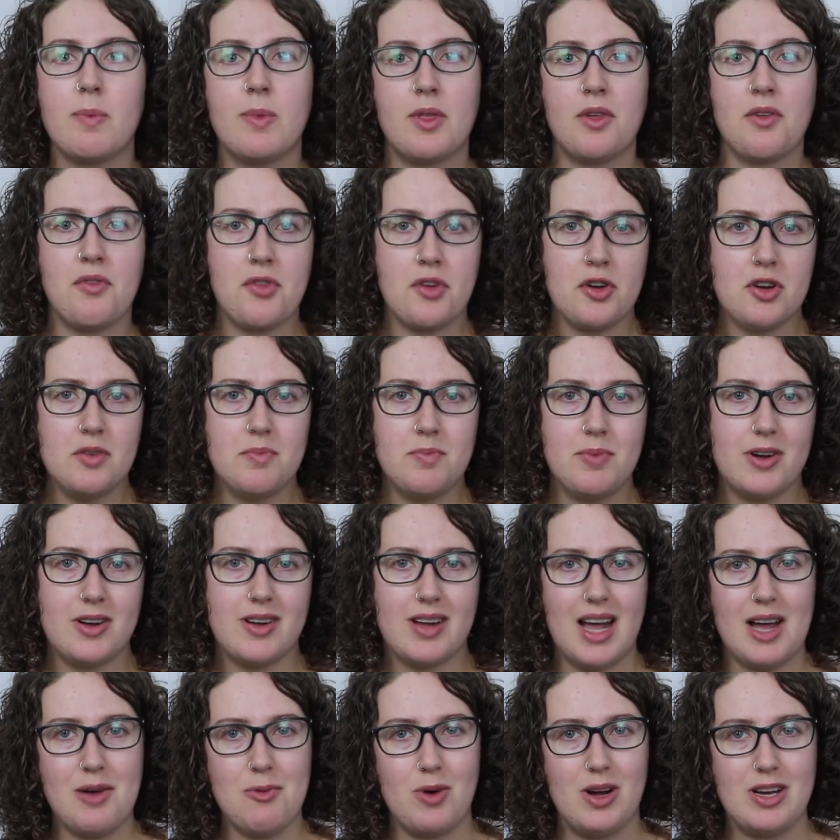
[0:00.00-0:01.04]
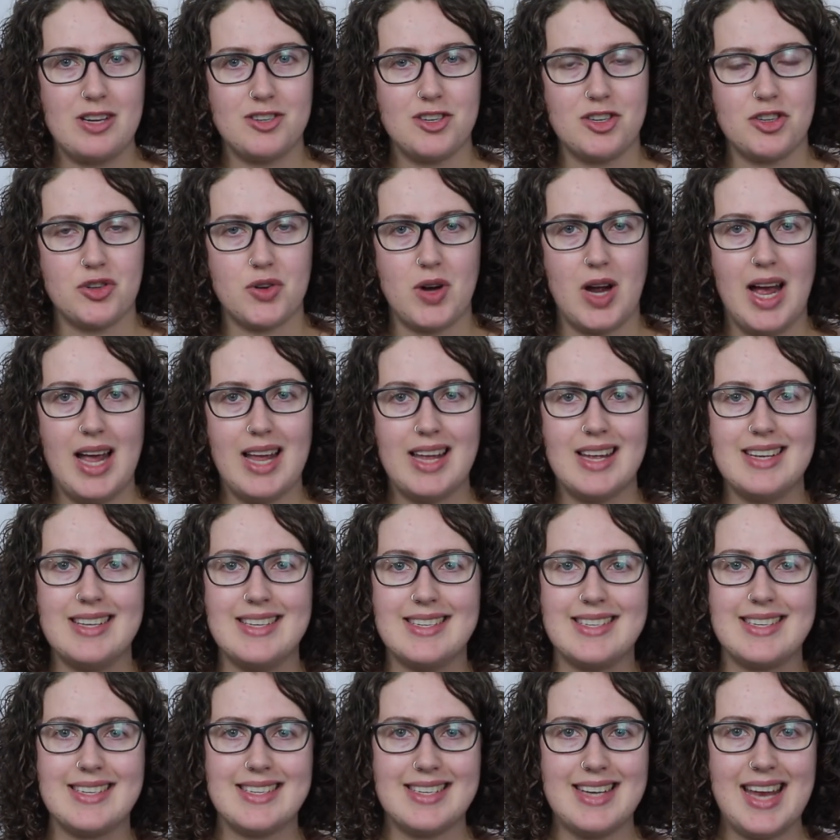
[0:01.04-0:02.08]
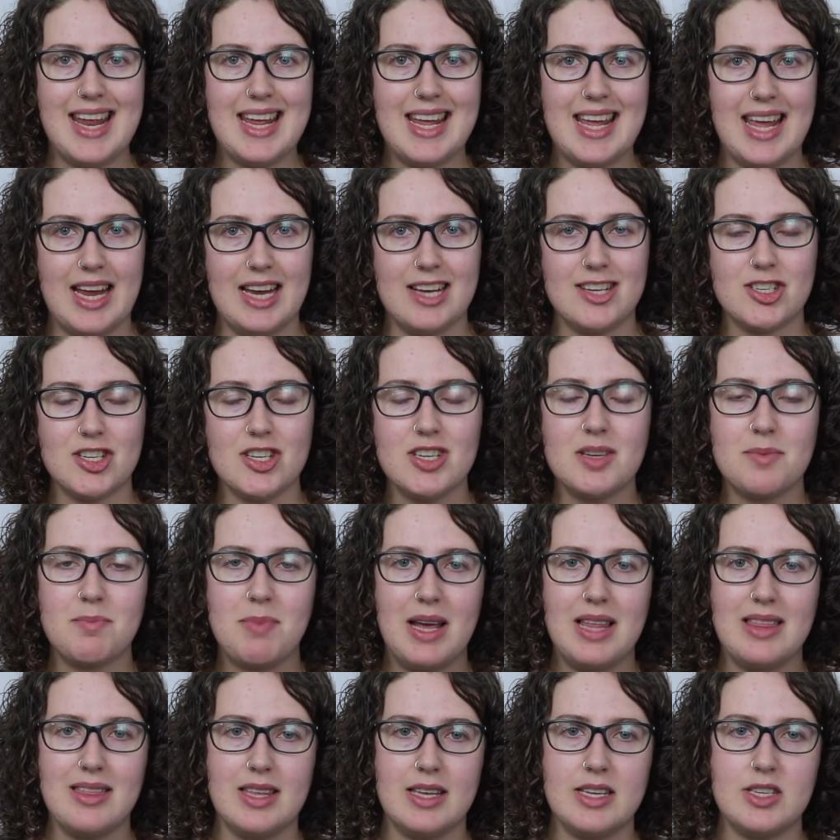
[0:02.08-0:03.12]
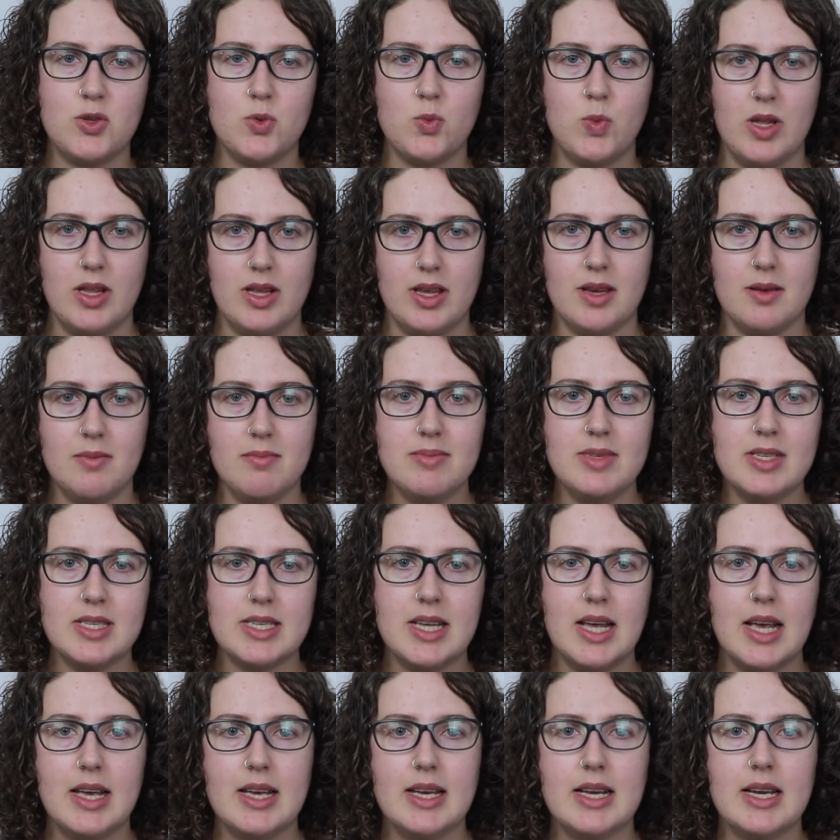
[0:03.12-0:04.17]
The third book I want to try is Snake Agent by Liz Williams.